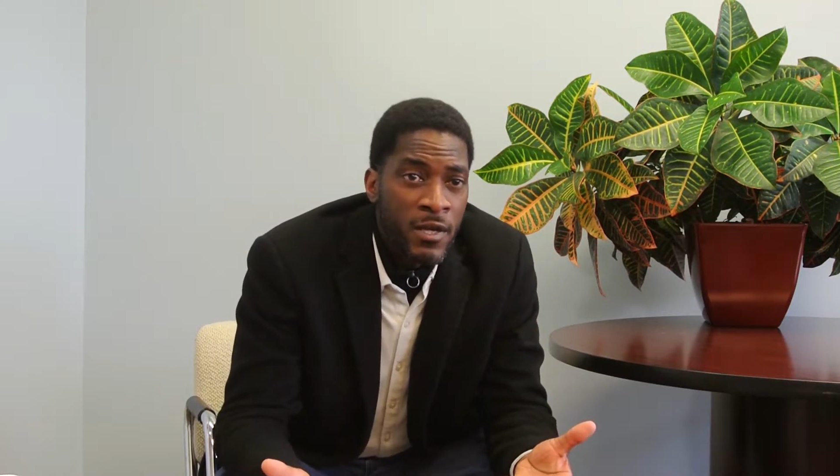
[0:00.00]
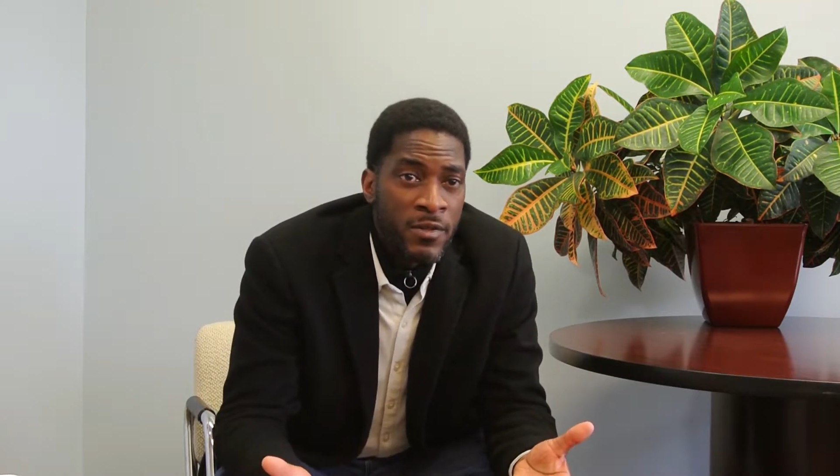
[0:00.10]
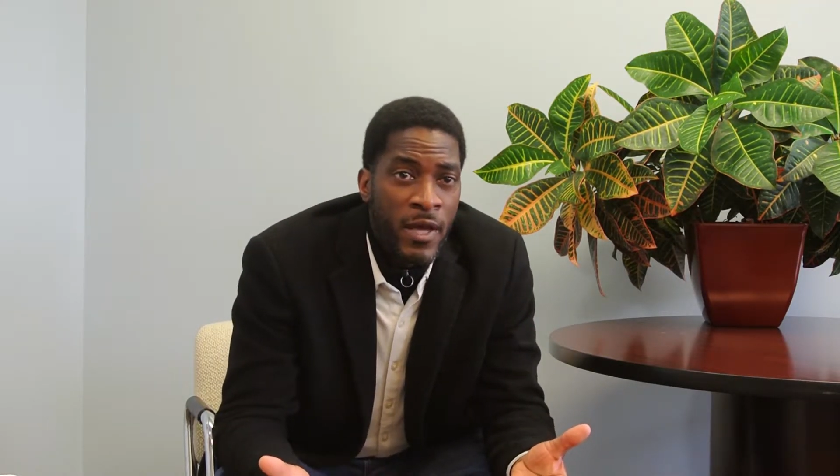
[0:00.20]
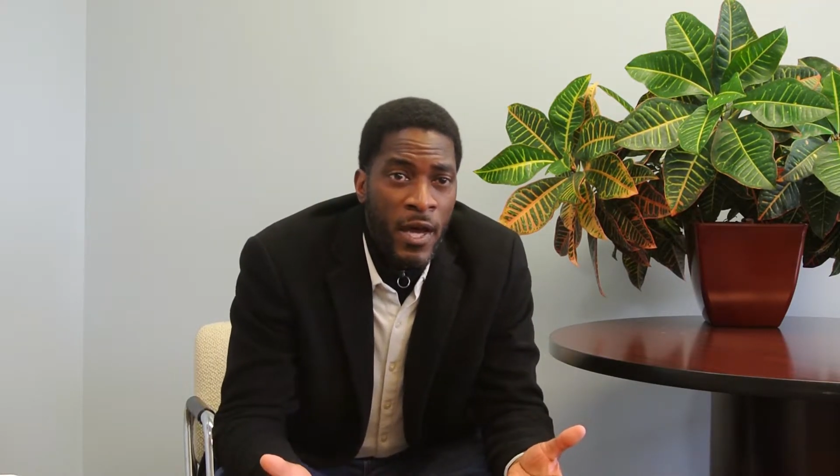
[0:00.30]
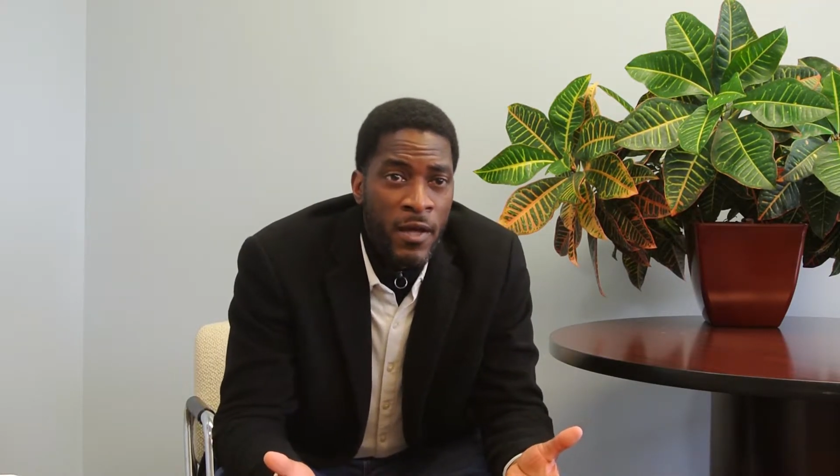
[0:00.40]

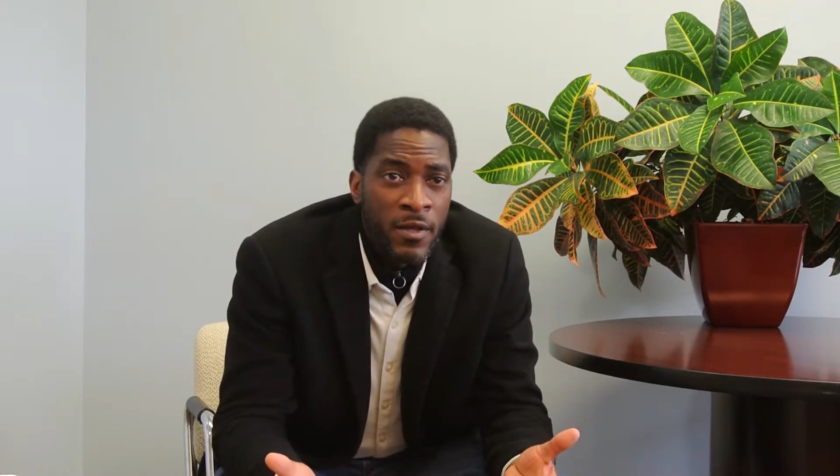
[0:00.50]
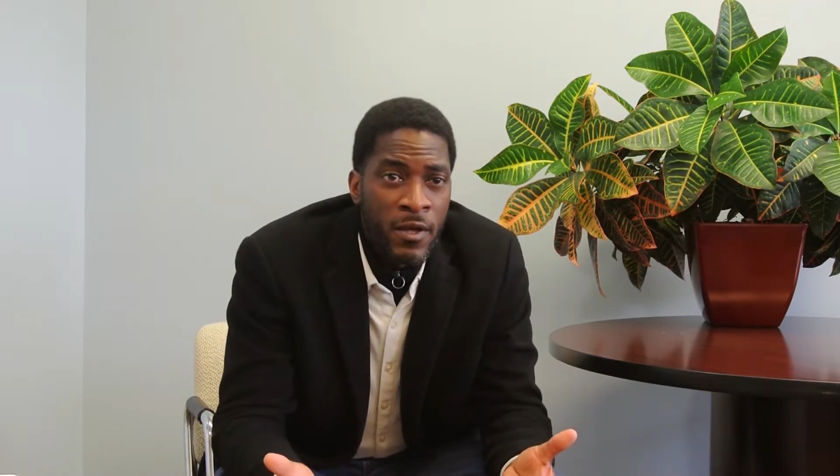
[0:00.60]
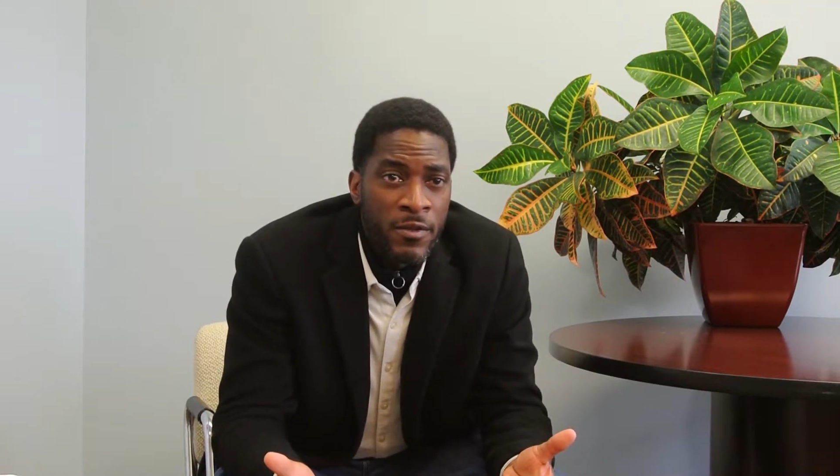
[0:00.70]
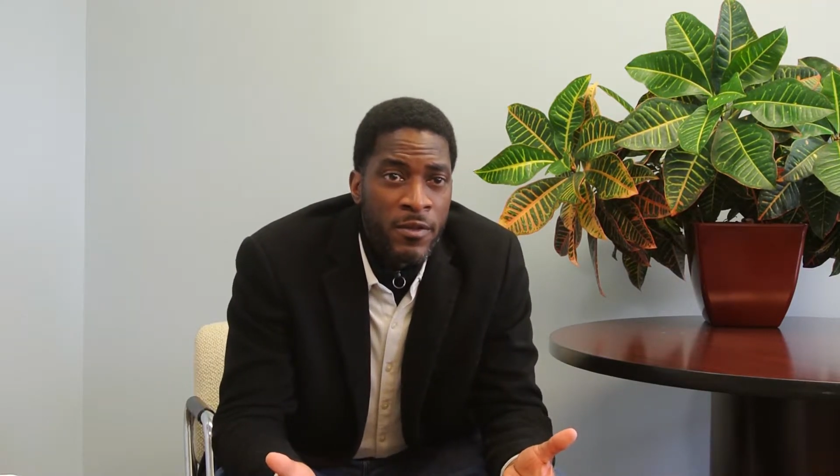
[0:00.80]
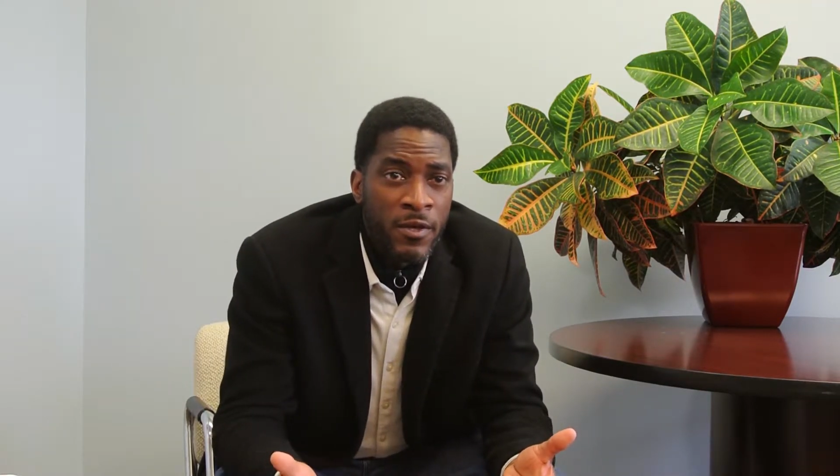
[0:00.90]
that
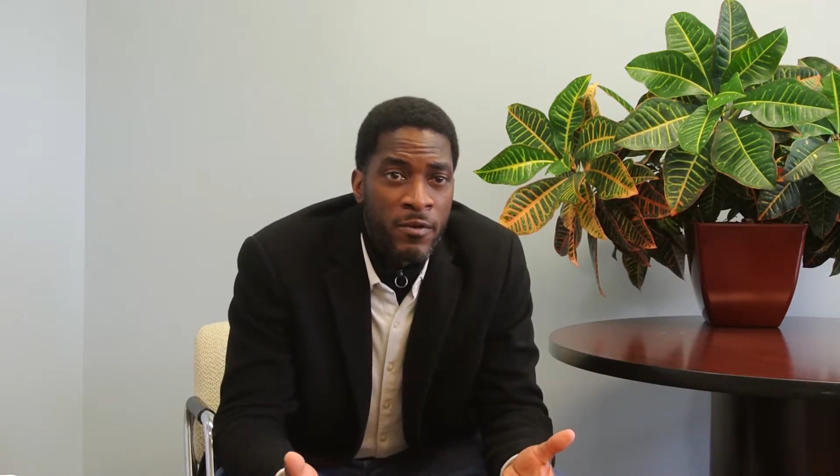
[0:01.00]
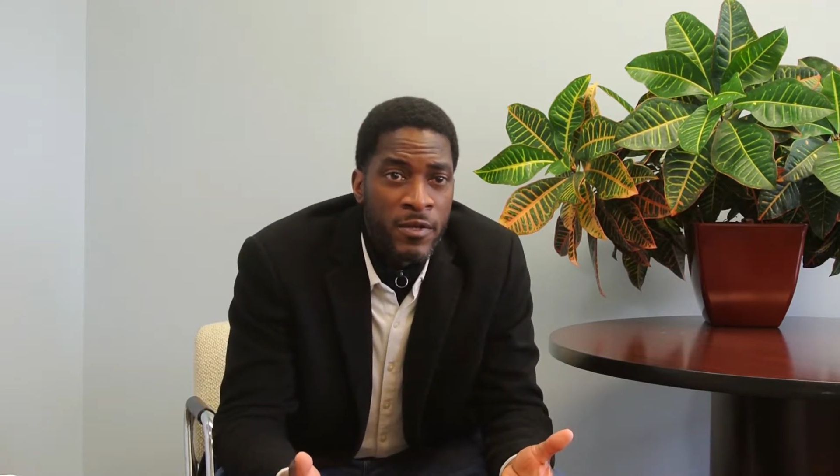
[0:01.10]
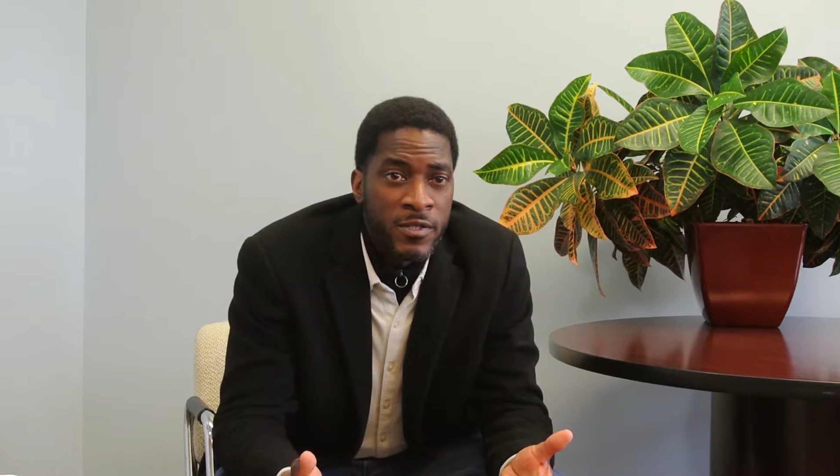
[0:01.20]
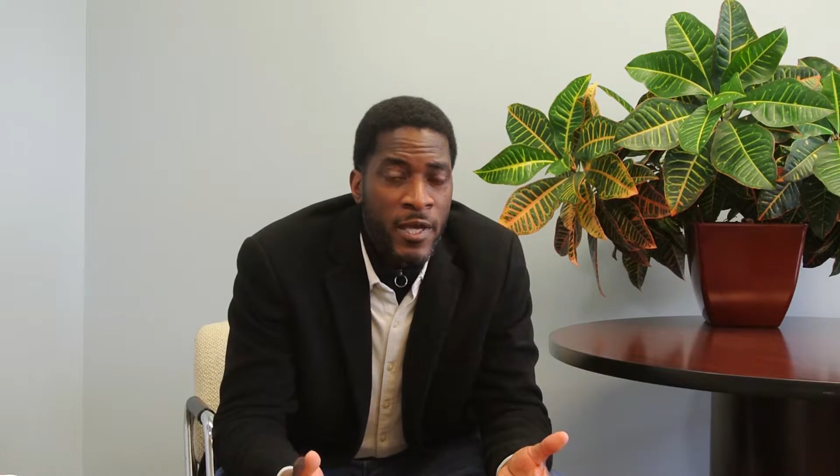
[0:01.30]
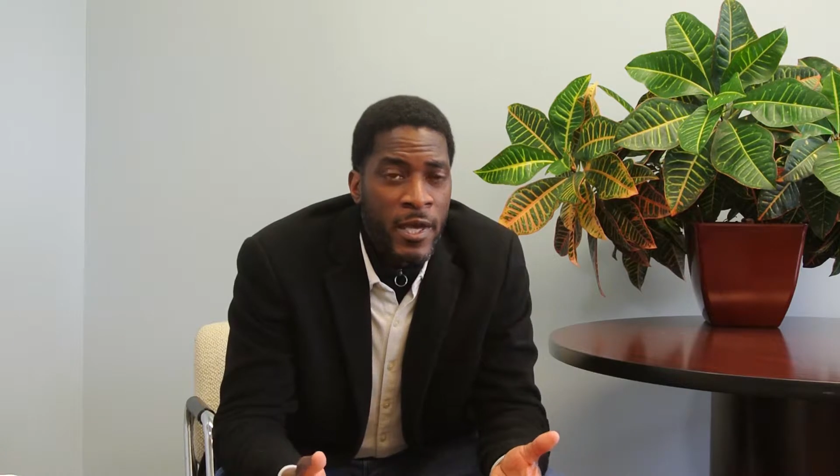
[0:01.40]
there
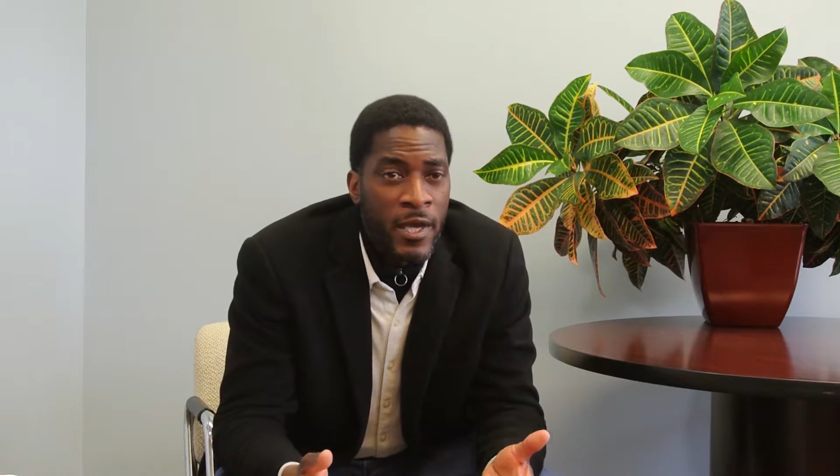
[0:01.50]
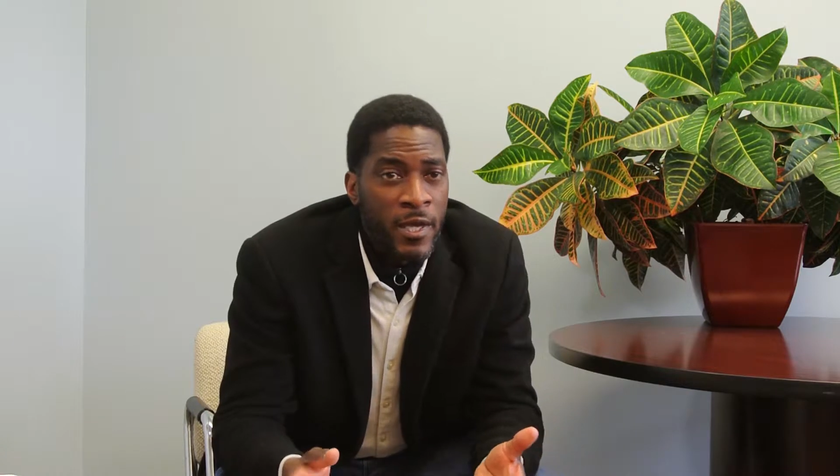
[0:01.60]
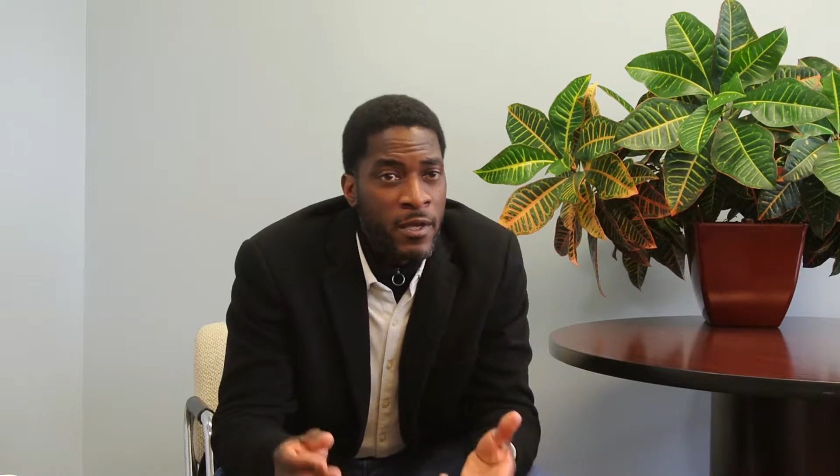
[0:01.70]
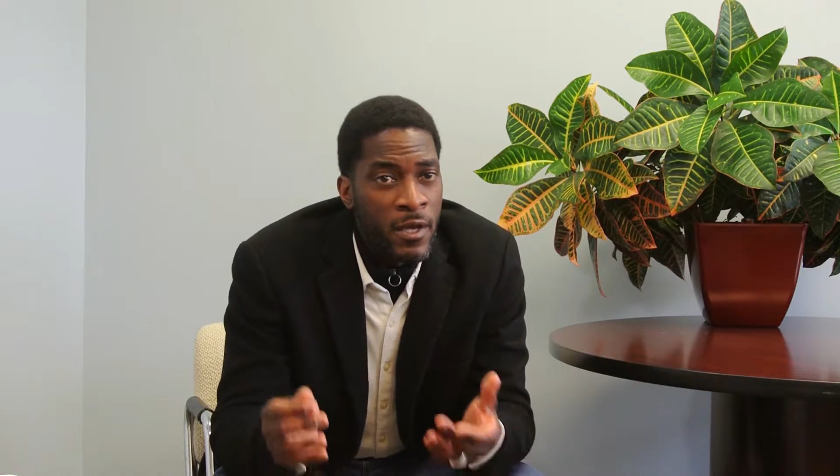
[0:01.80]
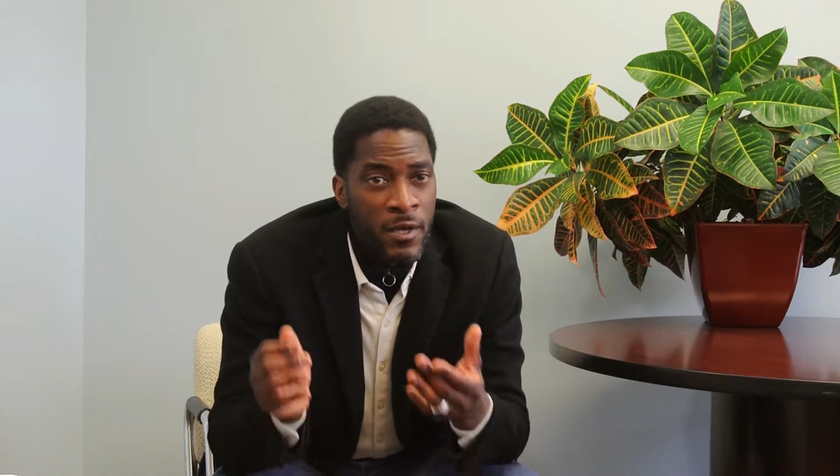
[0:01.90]
is a,